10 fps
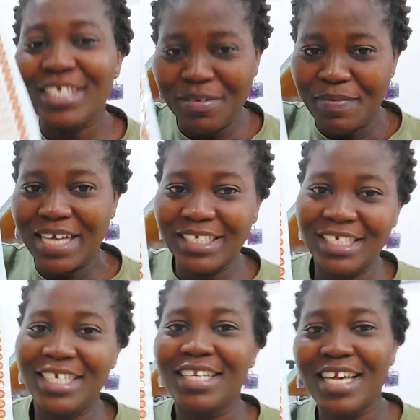
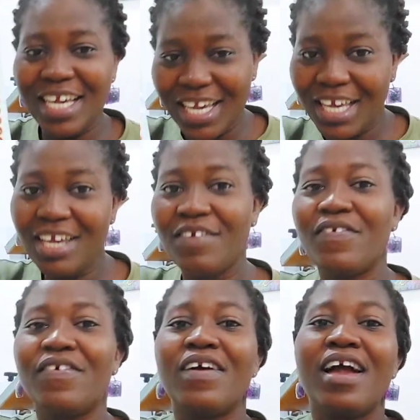imagine
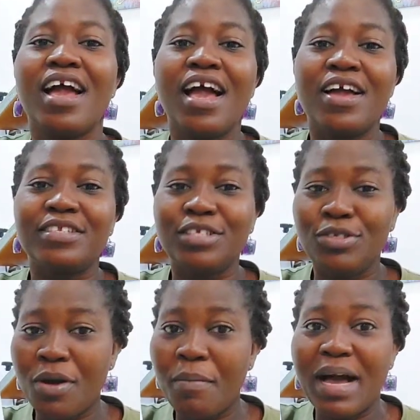if
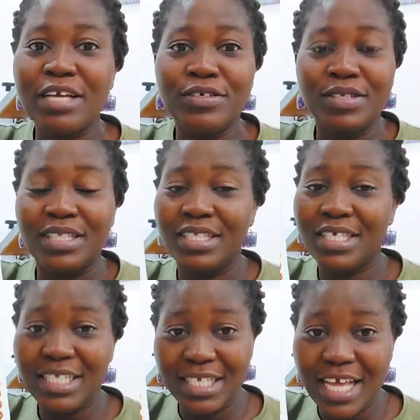normal
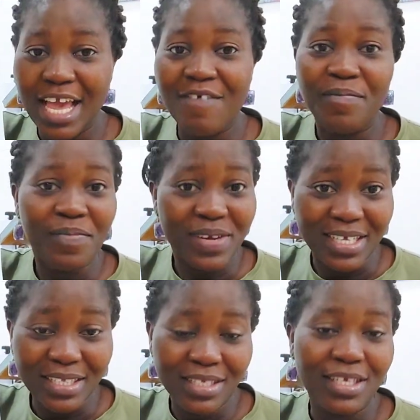DTF
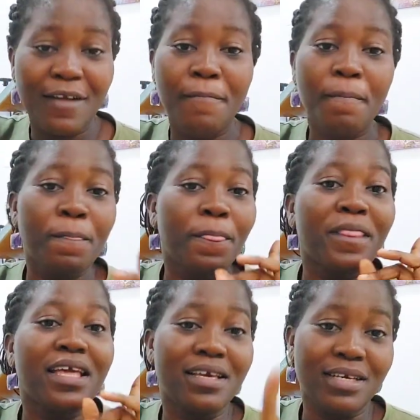print
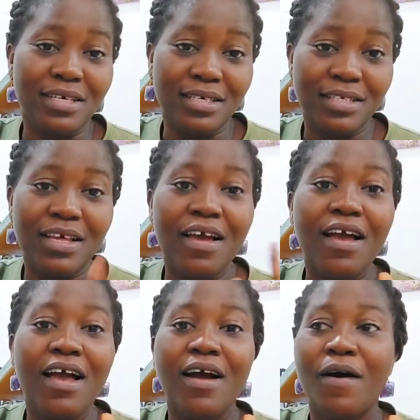is
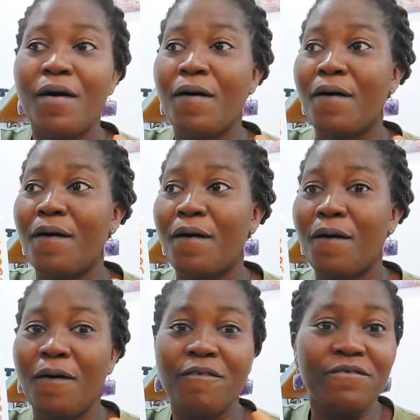
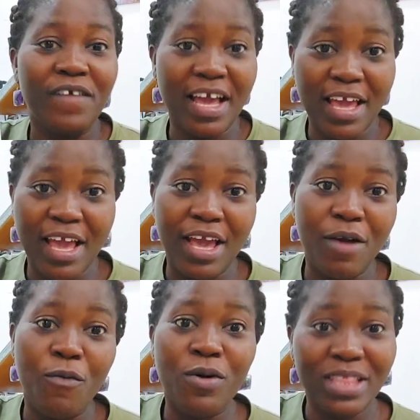
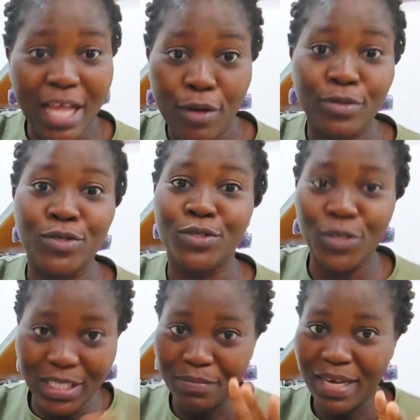1,000.
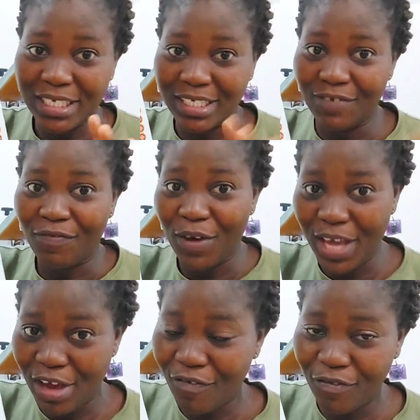Just imagine for
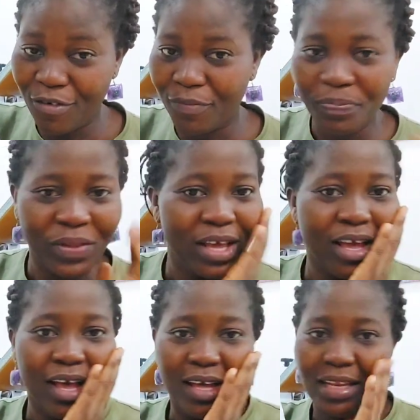A4.
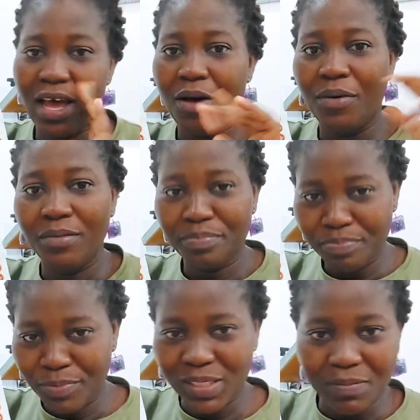Now
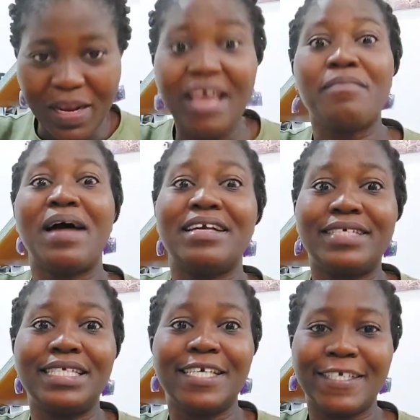multiply it by
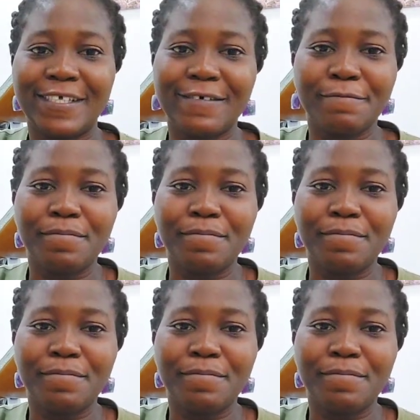6.